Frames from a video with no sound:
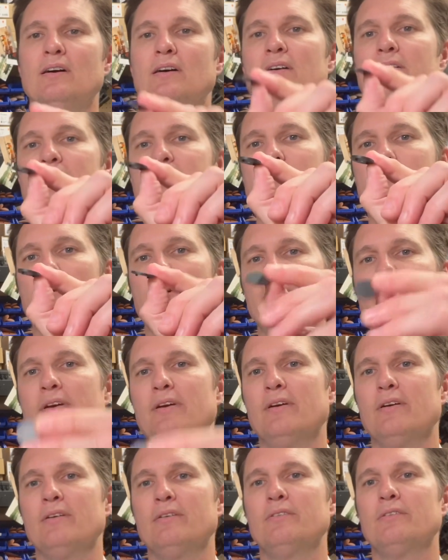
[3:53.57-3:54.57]
This part
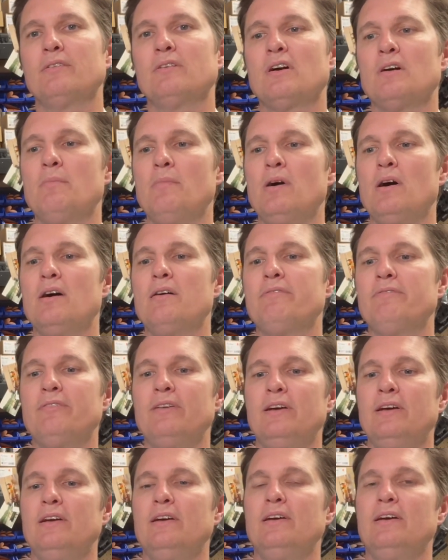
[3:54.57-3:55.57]
here, it'll come off,
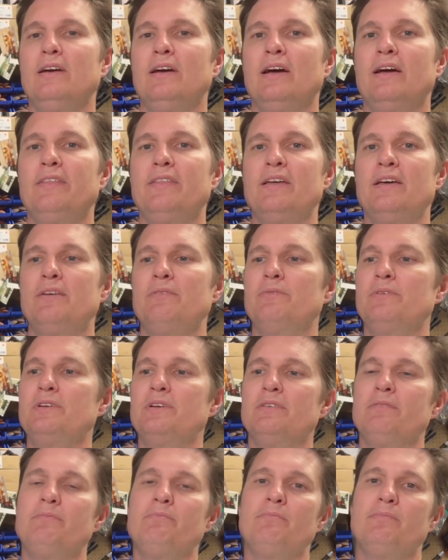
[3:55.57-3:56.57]
and then when
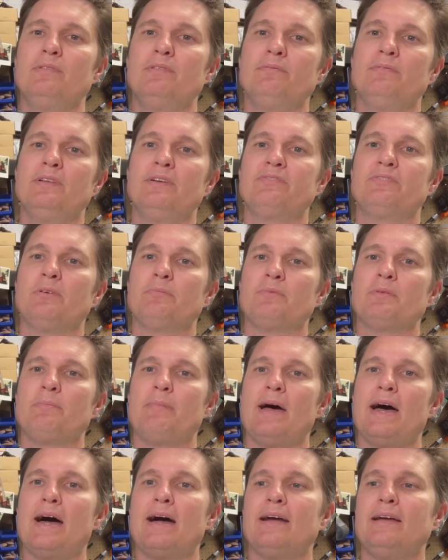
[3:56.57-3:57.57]
you lift up the
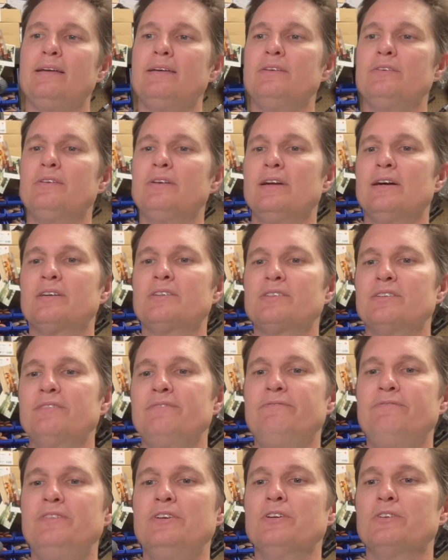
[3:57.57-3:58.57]
back, you can actually
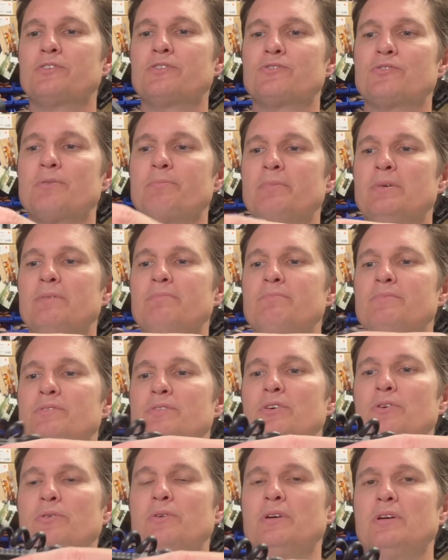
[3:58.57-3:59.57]
field strip it
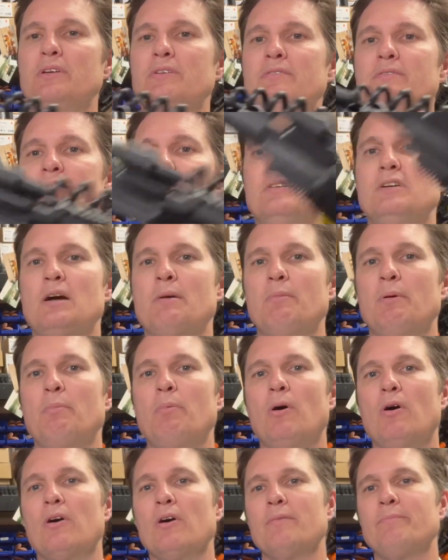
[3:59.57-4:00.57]
so you can come
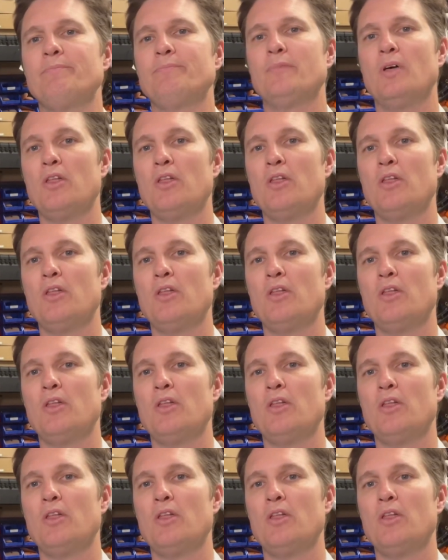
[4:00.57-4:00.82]
apart.